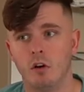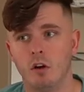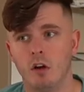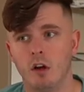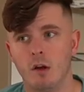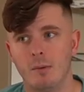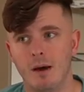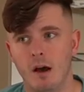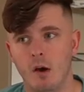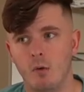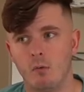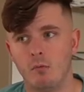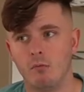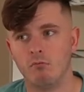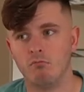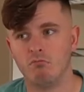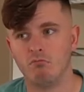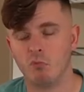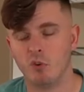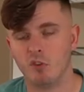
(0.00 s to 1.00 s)
about
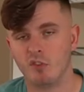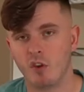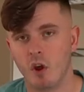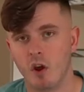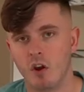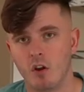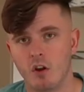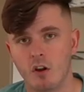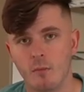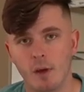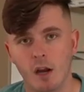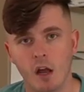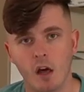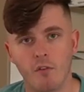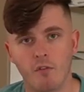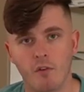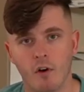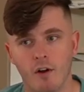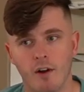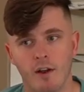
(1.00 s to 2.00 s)
what's going on in my
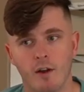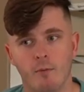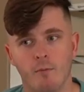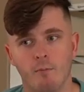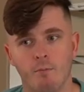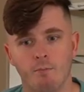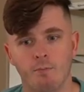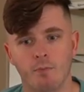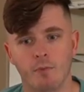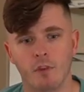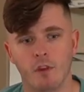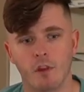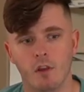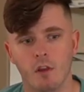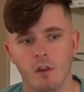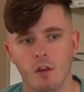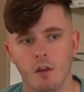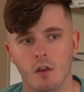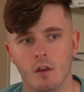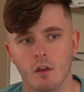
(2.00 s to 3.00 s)
life right now.
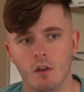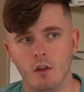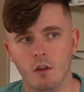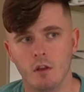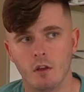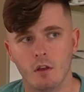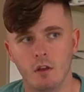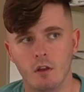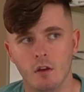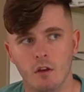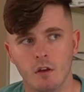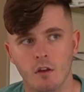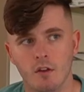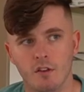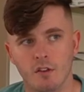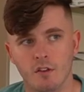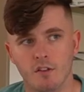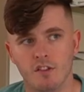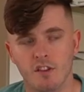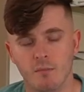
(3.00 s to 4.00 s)

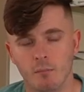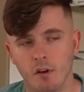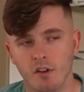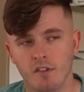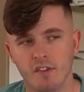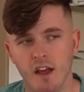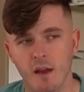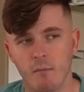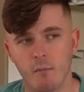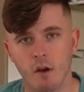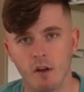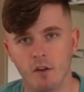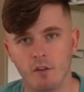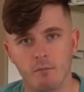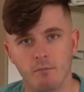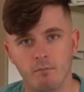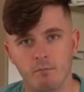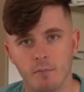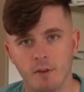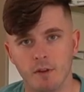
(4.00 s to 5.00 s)
It's as simple as that. It might
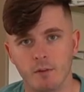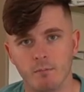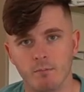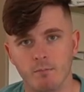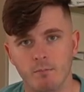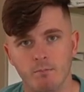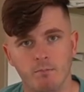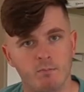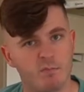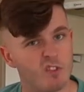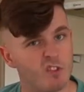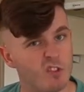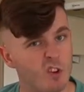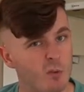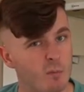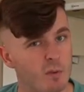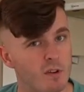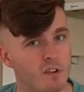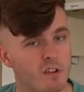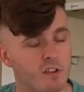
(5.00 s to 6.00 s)
be
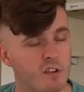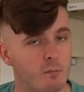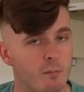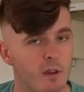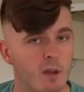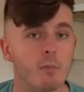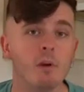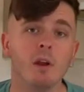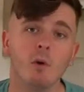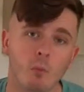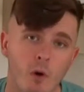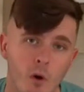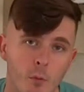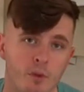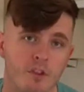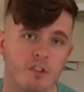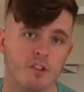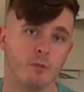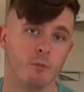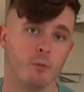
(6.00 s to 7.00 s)
stupid to some people. It will
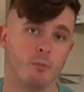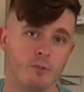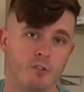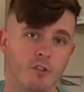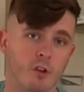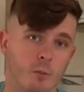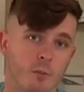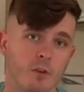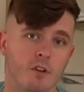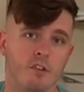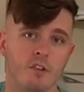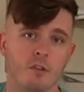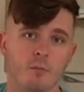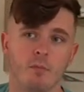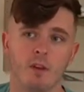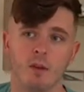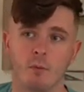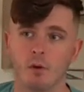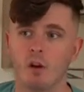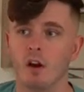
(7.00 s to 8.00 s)
be stupid to some
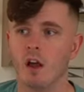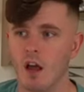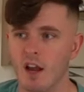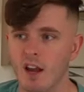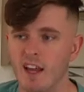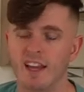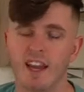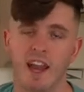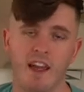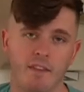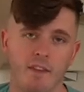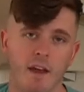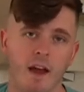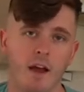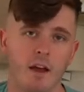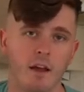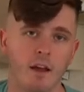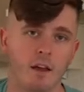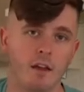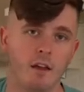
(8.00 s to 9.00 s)
people, and I get that.